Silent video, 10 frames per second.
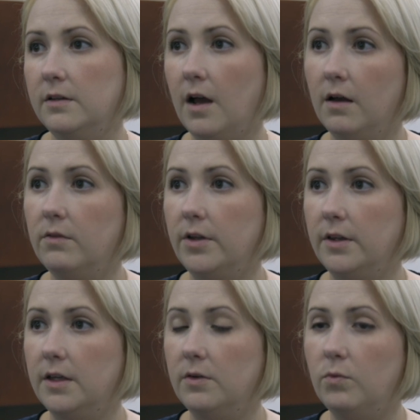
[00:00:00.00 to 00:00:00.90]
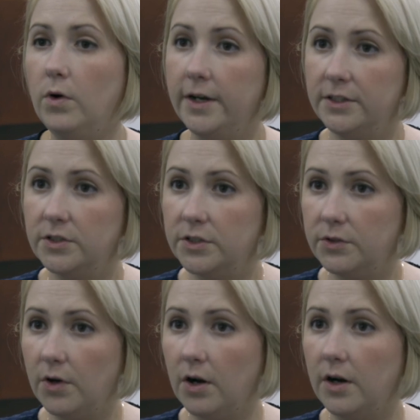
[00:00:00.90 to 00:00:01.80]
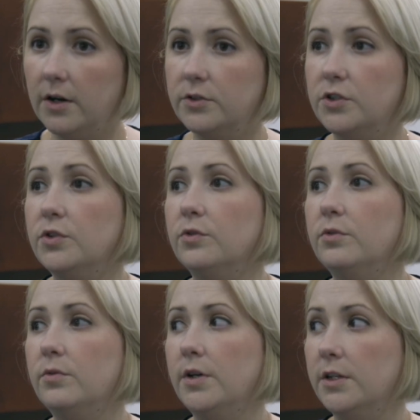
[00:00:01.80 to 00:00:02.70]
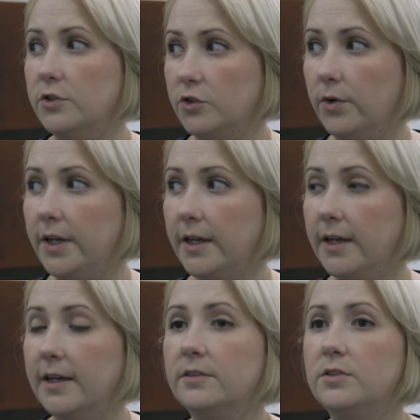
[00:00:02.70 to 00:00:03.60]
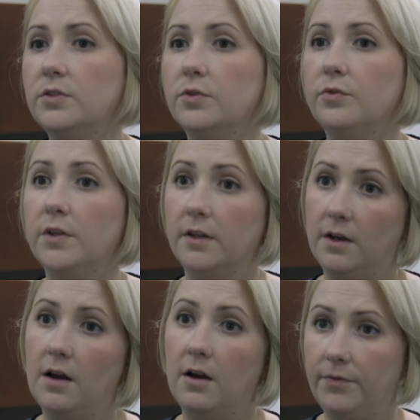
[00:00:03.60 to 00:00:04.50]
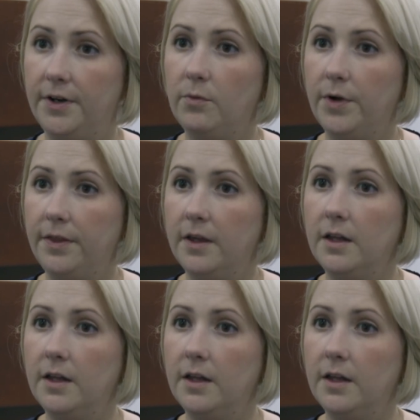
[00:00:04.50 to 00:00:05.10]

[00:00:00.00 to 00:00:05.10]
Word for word: not really wanting to do art to enjoying it to feeling confident with